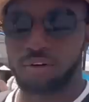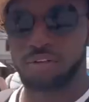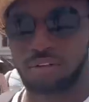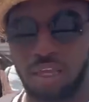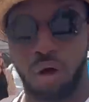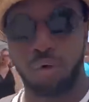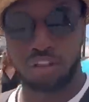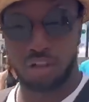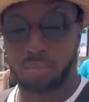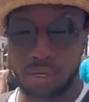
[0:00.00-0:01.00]
and they always
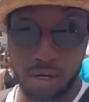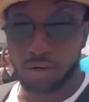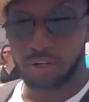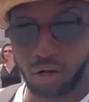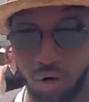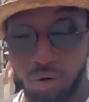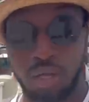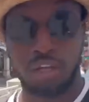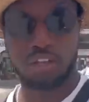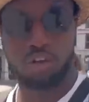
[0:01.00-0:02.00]
come here to go
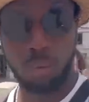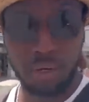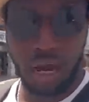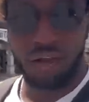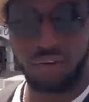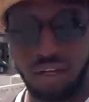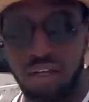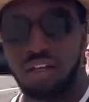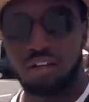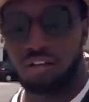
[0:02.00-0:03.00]
scuba diving.
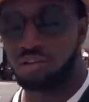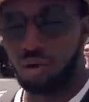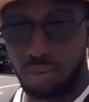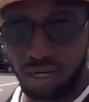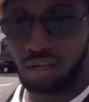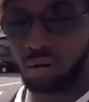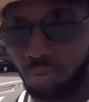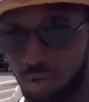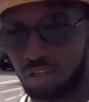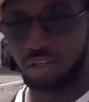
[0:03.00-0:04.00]
So that's what we're meeting up
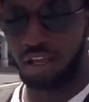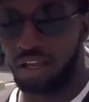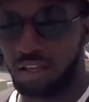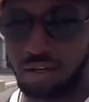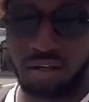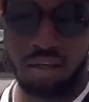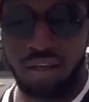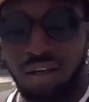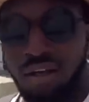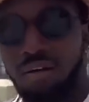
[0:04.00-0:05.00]
with today, and
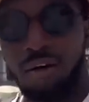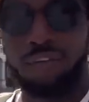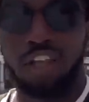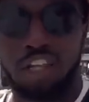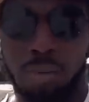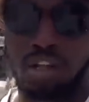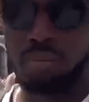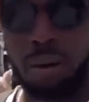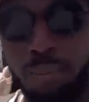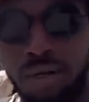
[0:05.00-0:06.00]
well, it's supposed to
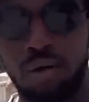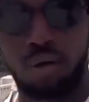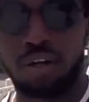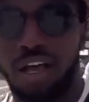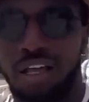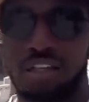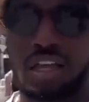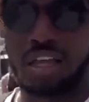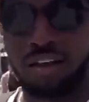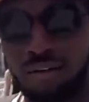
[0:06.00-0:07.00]
be a pretty organized day.